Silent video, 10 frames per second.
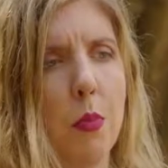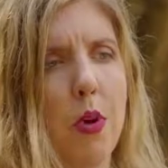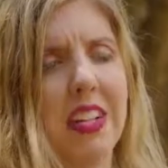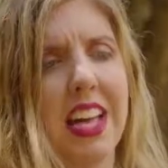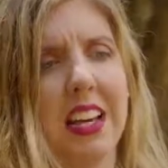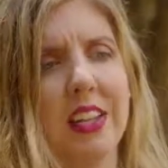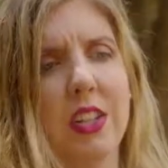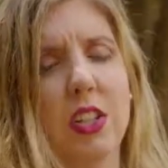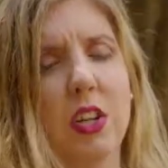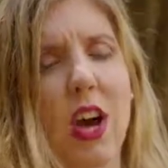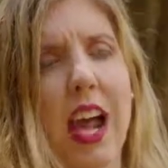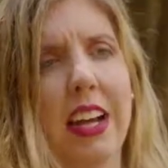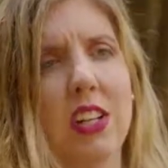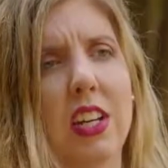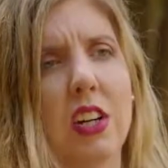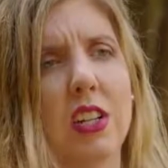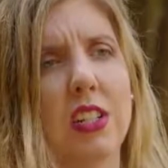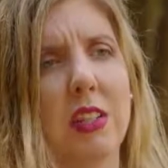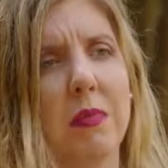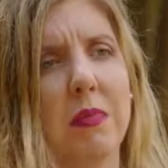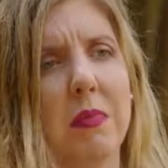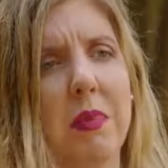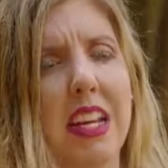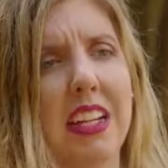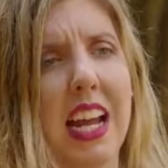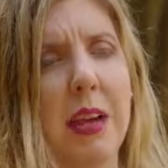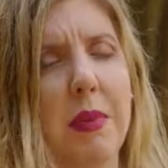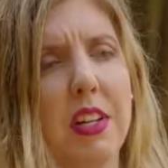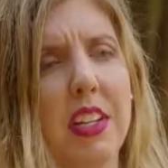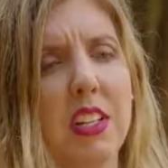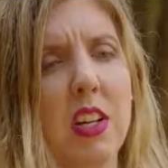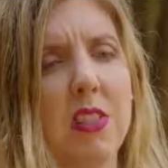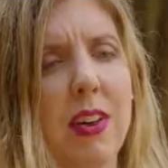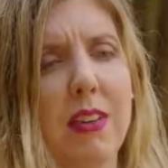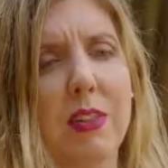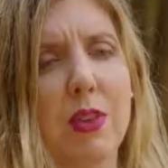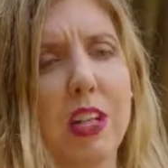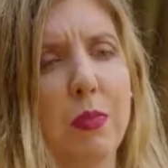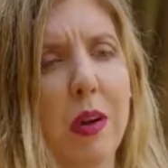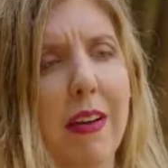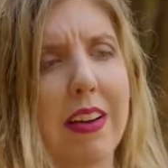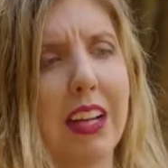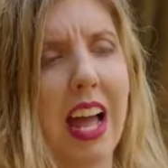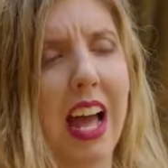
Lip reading: But then you're actually not being able, it's not very transparent